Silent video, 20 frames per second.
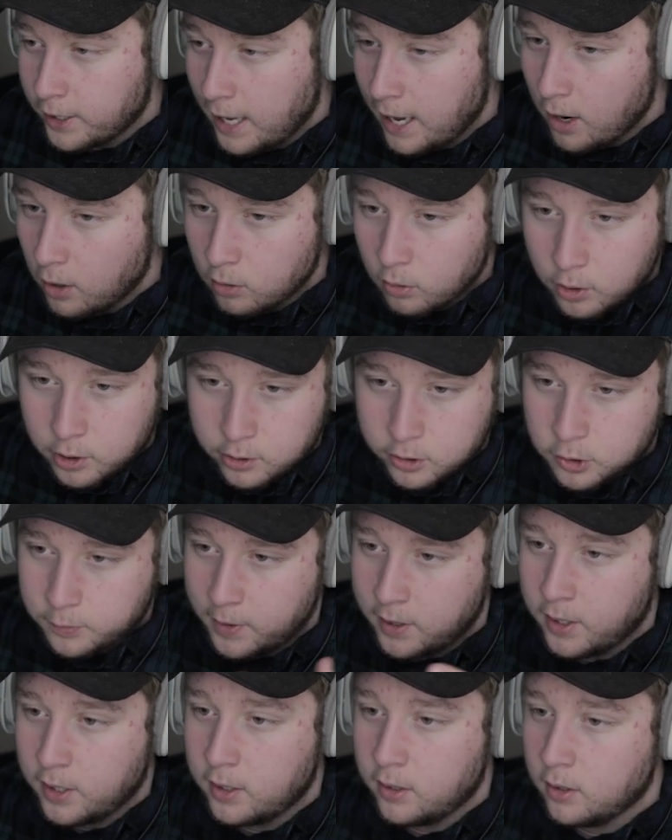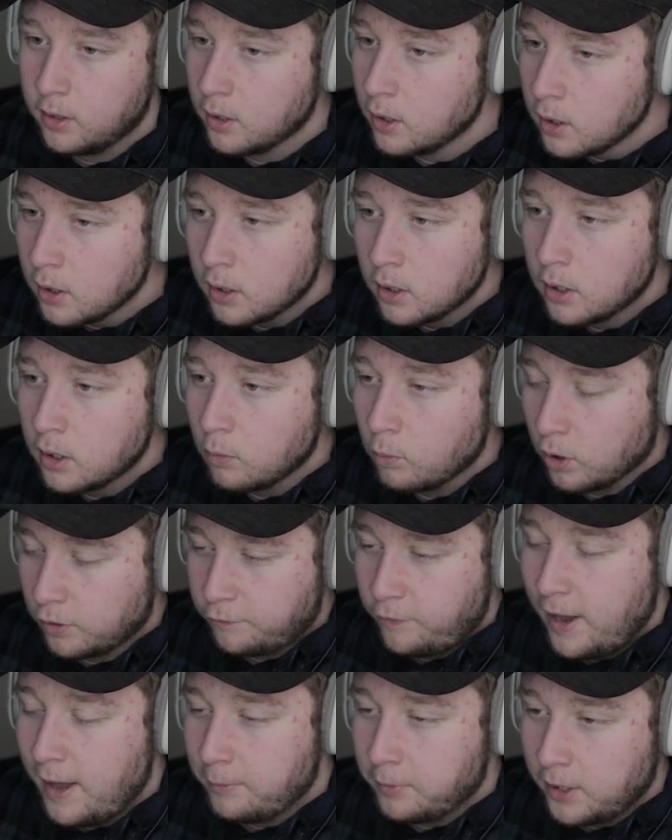out, or do you spend it with
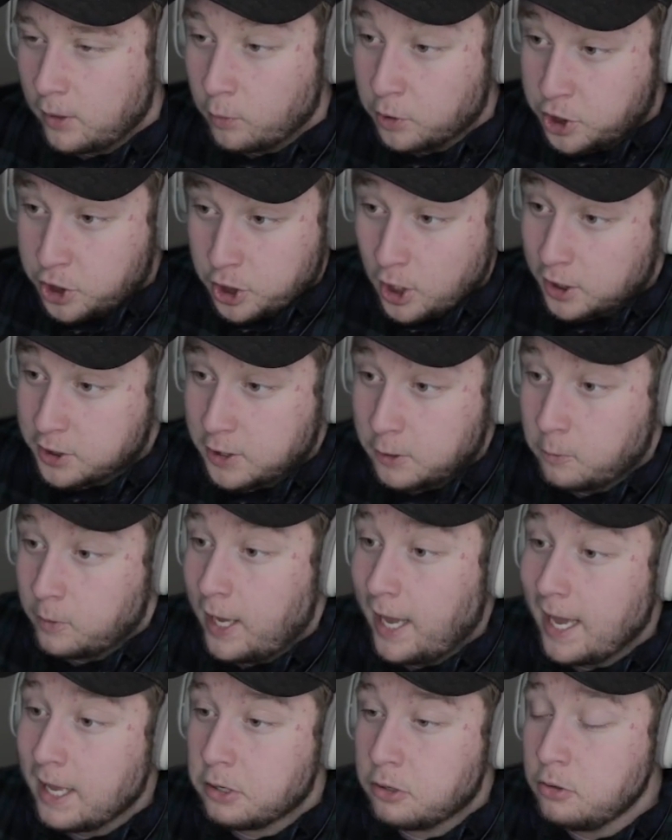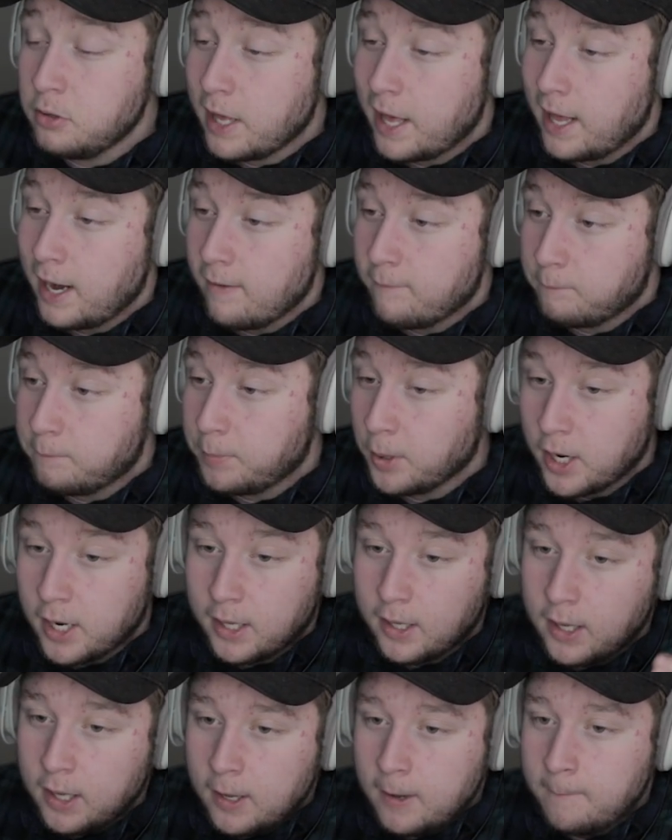family? Which sucks that you can't do that, but
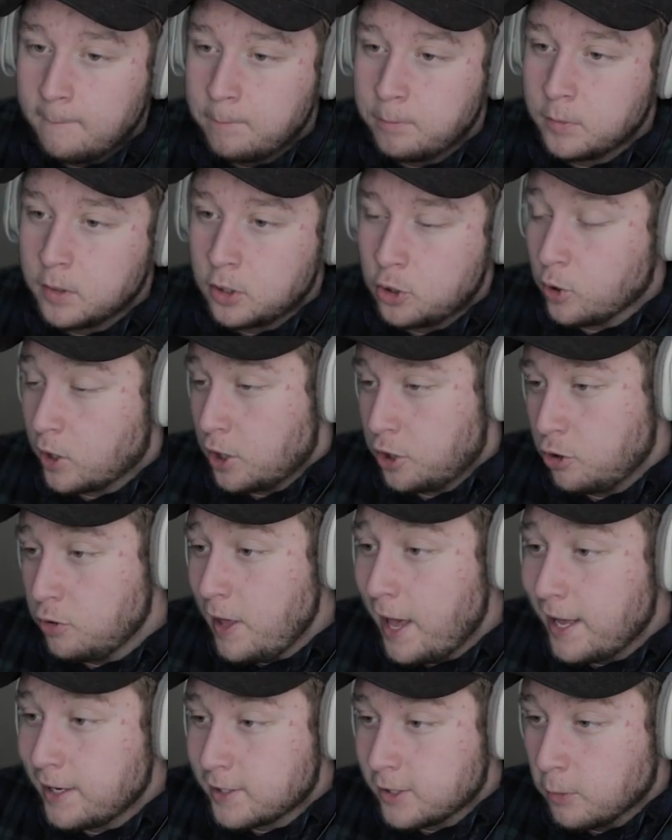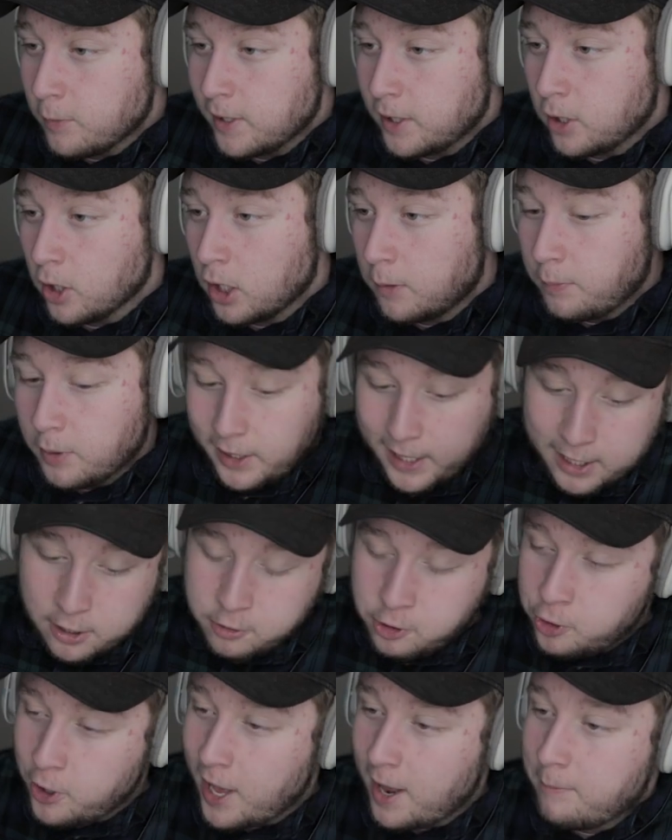you can do that and still be good. But can you
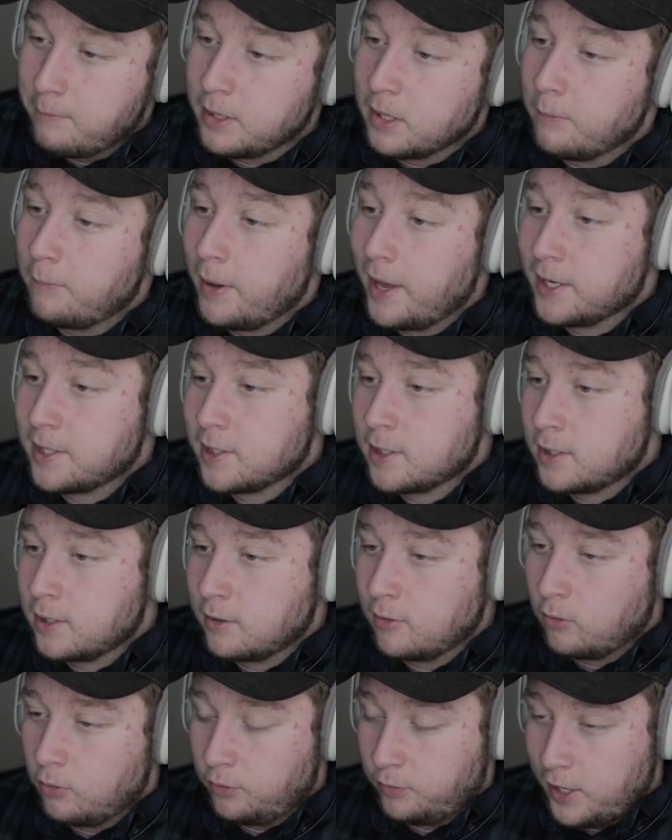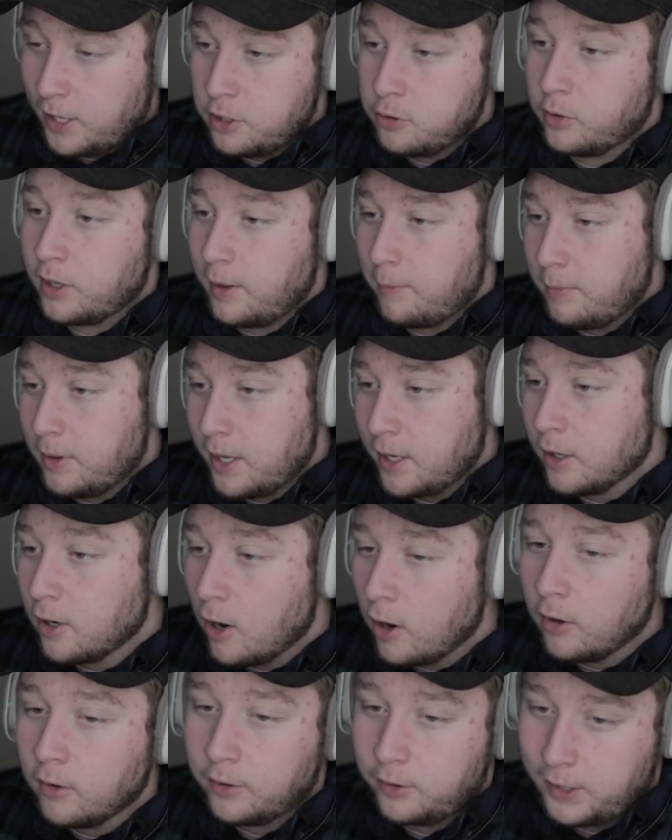do that and be the best that you can be? You
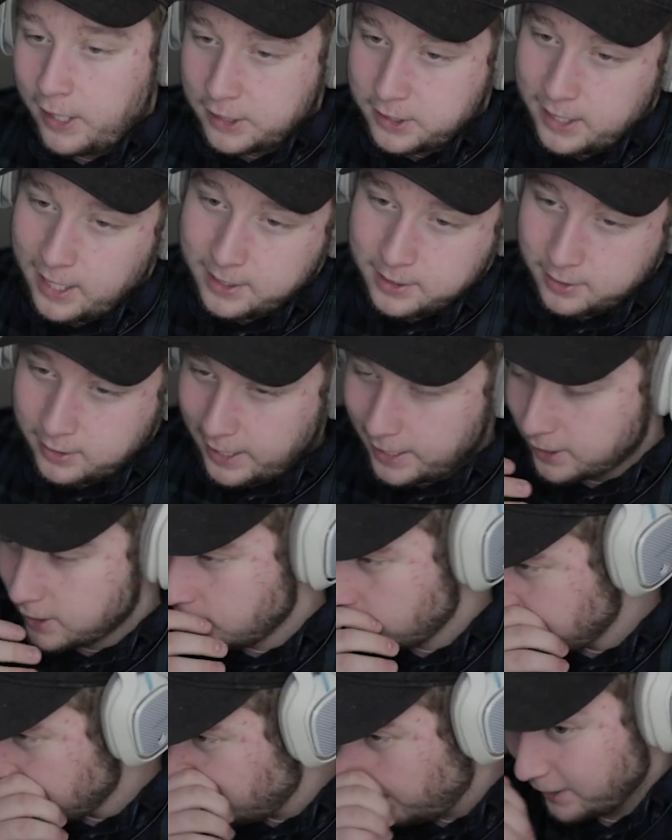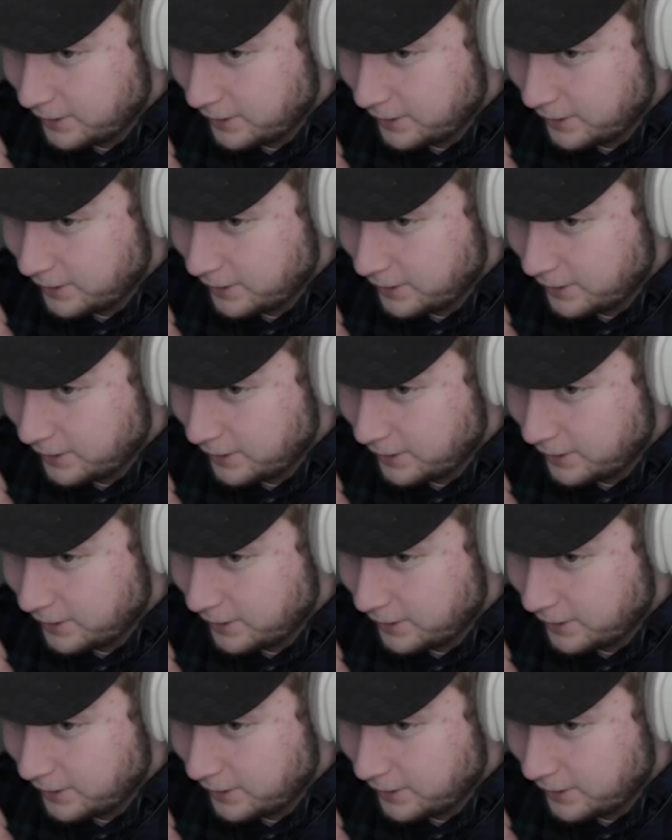know, that's exactly.